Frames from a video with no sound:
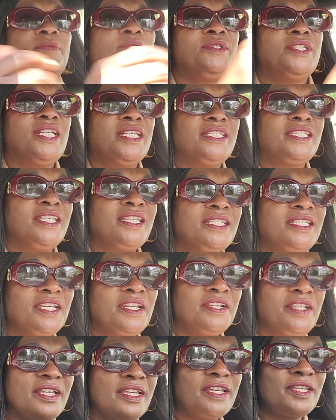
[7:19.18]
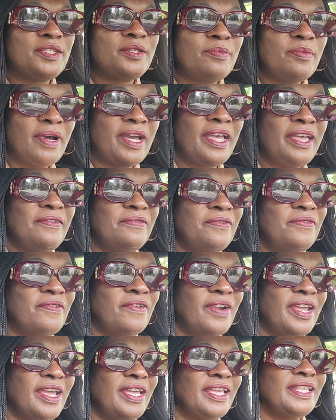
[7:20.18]
I'm just entering it, my
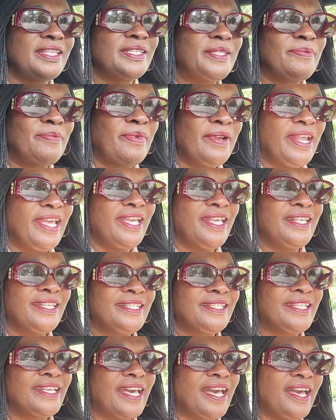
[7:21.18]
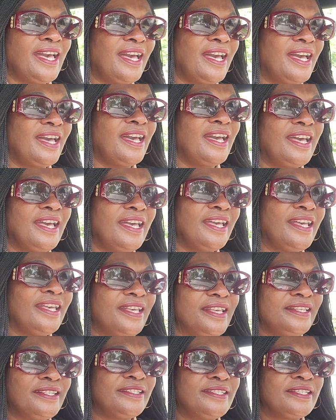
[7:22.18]
friend's place,
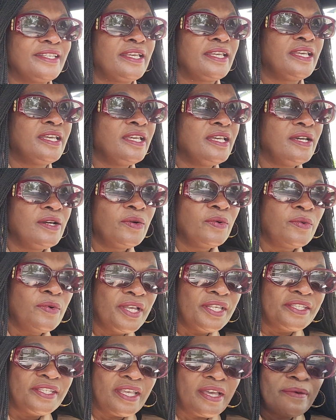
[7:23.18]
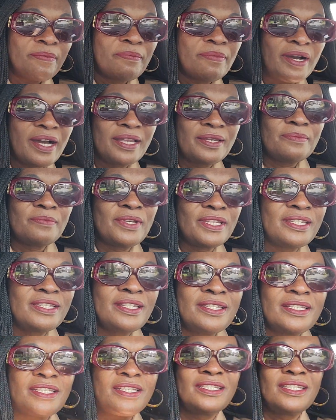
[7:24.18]
guys. Where is the apartment?
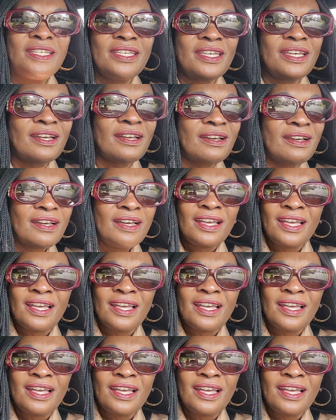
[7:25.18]
Is it here?